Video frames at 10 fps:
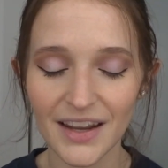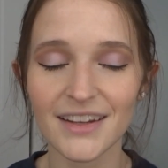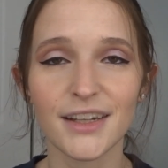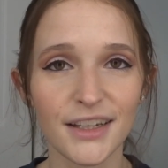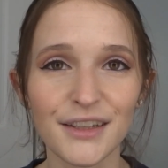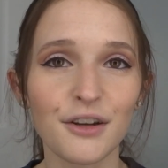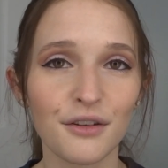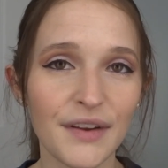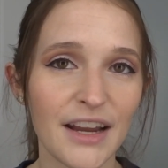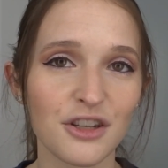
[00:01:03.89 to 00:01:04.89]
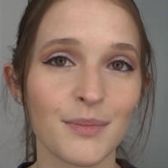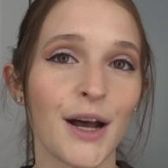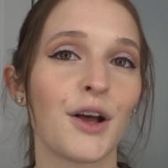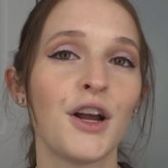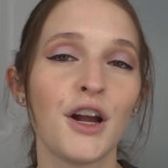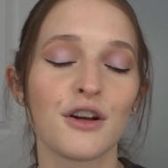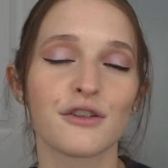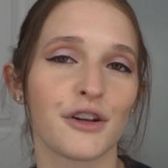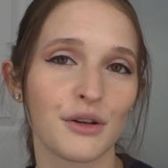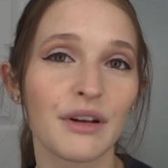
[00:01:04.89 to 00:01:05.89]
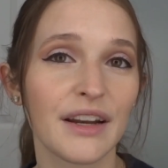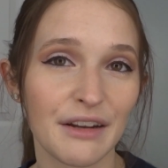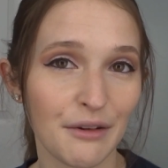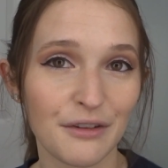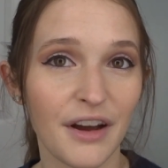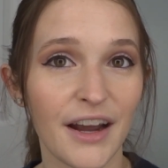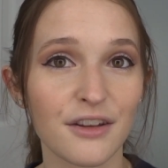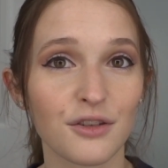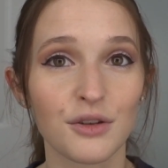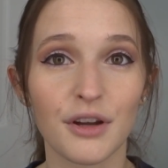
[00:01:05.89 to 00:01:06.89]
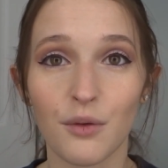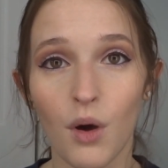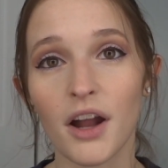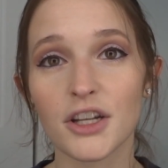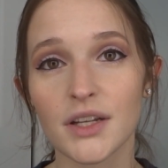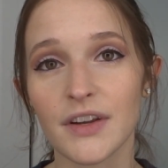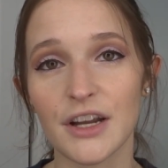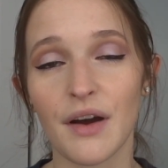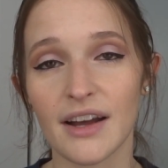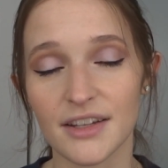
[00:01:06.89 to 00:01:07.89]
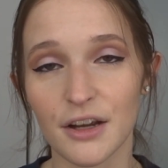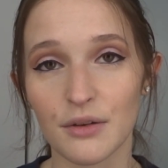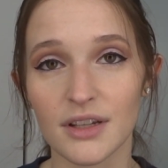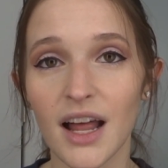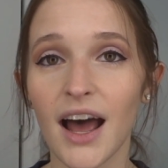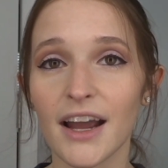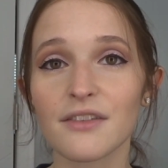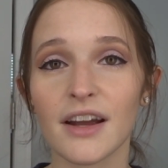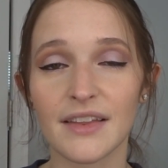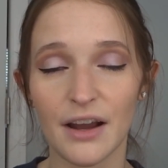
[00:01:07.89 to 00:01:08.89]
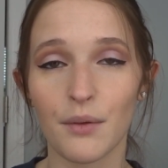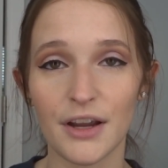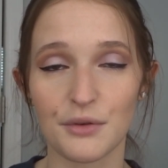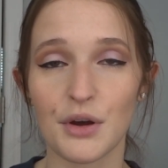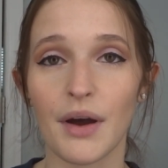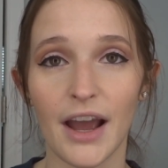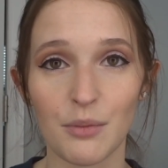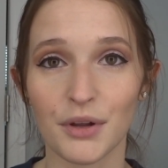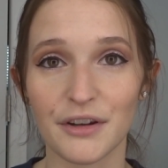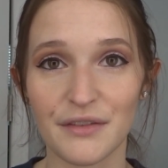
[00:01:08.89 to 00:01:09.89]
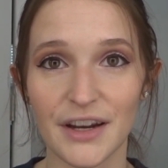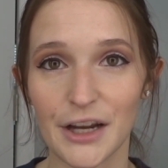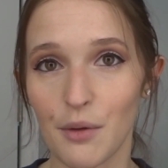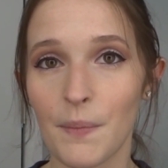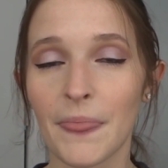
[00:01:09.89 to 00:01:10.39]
Click the notification bell so you get notified so you can watch the video as it goes live, and that way you know I uploaded a video.